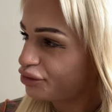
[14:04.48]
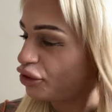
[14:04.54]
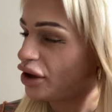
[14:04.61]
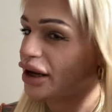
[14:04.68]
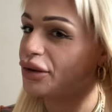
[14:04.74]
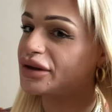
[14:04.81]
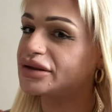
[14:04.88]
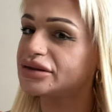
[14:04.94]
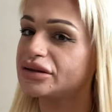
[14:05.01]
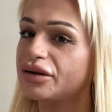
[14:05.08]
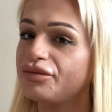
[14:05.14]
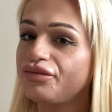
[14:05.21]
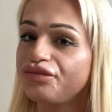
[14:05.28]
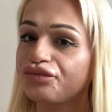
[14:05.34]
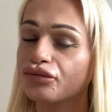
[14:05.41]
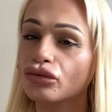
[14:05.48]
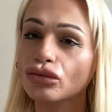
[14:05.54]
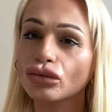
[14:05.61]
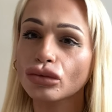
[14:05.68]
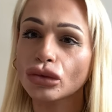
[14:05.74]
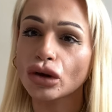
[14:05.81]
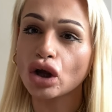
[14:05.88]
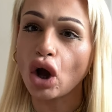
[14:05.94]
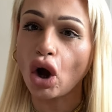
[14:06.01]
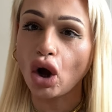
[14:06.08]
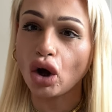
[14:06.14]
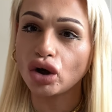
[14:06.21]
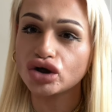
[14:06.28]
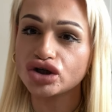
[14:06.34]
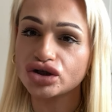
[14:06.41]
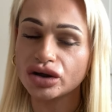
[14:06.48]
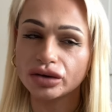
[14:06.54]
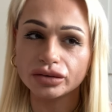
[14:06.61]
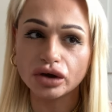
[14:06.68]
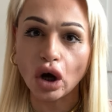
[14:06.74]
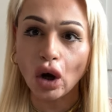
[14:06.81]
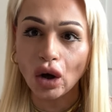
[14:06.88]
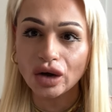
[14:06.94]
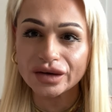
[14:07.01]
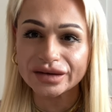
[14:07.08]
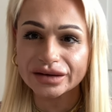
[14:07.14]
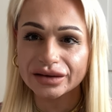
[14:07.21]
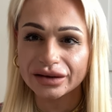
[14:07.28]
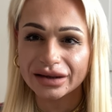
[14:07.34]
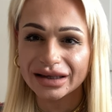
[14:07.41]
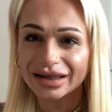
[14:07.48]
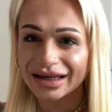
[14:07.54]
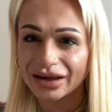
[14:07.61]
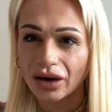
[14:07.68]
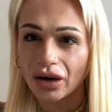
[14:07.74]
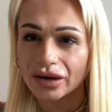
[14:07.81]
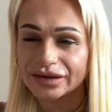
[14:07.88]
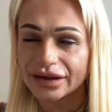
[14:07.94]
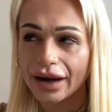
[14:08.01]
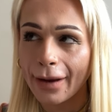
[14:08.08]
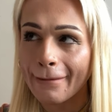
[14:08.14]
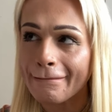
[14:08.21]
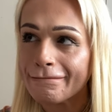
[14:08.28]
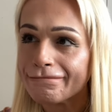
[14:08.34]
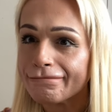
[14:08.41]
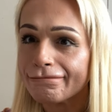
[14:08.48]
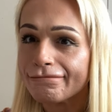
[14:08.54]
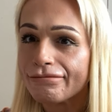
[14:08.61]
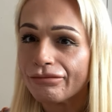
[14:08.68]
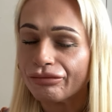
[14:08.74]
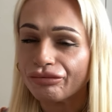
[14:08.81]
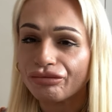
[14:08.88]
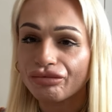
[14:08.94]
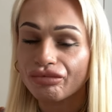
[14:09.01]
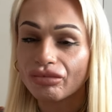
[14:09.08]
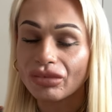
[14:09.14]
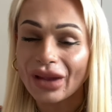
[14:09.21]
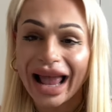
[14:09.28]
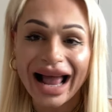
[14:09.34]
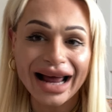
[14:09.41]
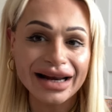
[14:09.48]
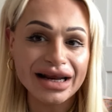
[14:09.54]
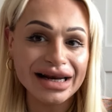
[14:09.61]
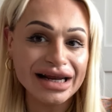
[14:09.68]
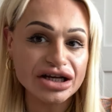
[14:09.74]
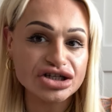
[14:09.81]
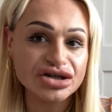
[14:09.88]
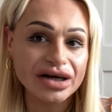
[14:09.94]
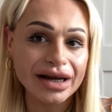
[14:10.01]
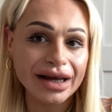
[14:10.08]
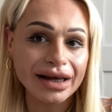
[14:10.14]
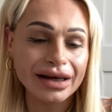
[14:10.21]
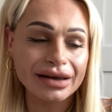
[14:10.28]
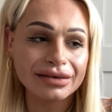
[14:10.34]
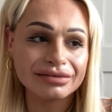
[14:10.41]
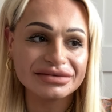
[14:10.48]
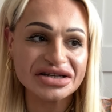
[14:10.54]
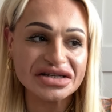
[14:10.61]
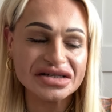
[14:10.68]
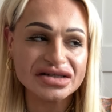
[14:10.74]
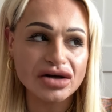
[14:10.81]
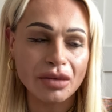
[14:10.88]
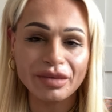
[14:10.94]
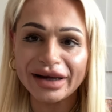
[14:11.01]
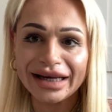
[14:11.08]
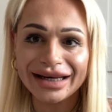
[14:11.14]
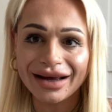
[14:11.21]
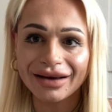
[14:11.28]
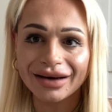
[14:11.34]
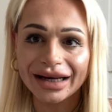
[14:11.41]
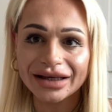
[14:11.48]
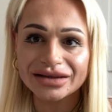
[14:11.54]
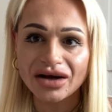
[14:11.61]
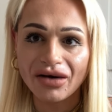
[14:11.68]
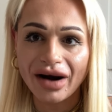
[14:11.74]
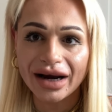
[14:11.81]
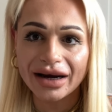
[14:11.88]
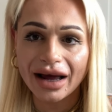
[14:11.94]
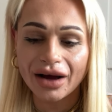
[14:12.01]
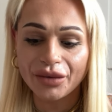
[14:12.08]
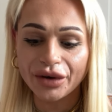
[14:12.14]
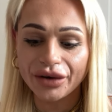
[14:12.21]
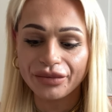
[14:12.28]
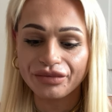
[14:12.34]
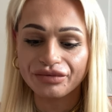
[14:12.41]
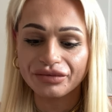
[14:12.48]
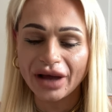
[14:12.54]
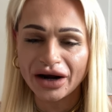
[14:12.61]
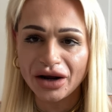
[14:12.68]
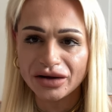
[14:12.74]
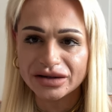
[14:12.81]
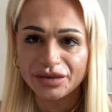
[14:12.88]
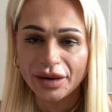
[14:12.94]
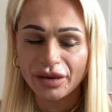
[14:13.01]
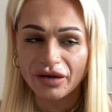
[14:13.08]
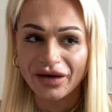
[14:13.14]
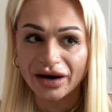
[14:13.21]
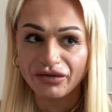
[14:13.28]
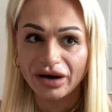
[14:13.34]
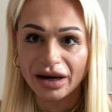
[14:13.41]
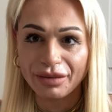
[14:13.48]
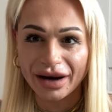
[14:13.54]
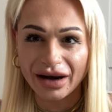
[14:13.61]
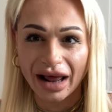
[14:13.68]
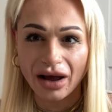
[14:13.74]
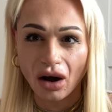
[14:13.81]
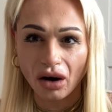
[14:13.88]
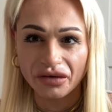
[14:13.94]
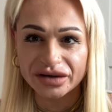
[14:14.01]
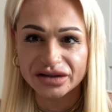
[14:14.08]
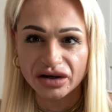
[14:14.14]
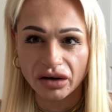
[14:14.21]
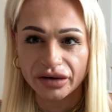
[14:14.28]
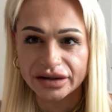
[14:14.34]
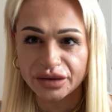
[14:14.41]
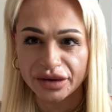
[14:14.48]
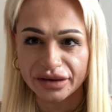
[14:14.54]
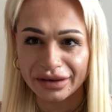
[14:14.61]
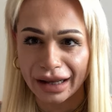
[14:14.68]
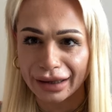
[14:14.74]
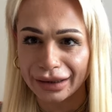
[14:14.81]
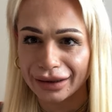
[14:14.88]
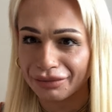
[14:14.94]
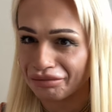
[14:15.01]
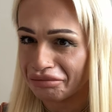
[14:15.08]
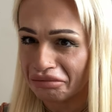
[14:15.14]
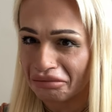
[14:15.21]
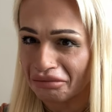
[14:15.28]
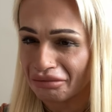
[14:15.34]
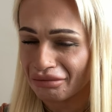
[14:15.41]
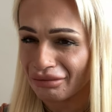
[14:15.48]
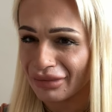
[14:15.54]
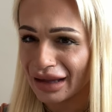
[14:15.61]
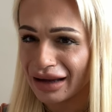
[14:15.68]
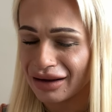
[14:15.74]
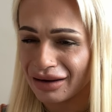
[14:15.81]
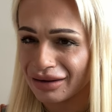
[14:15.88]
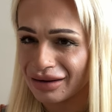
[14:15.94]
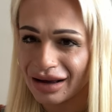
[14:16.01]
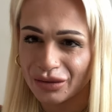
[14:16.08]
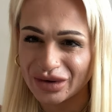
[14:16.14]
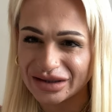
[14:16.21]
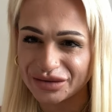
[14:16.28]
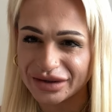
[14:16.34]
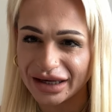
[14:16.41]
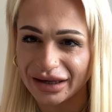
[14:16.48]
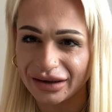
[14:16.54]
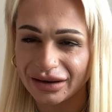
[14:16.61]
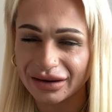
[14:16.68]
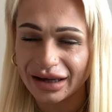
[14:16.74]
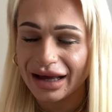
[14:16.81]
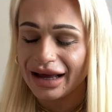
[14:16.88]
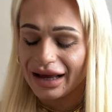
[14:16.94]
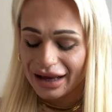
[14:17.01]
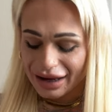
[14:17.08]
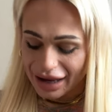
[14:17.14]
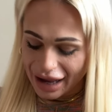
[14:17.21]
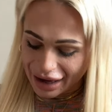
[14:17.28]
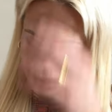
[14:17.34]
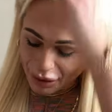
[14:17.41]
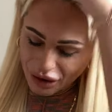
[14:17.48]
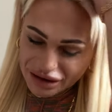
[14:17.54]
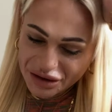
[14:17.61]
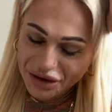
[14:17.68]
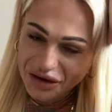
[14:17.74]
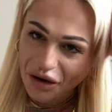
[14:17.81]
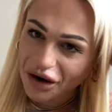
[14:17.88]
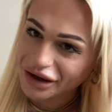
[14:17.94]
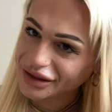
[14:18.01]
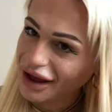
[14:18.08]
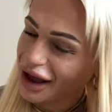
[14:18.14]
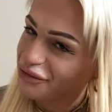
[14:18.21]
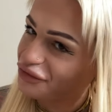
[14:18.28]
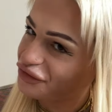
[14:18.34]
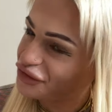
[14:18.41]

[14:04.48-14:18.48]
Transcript: put it with some gauze, gauze, gauze in it. And it literally just stopped bleeding and it's all right now. But I know some people have had really bad like horror stories with like wisdom teeth. And I'm also annoyed that I'm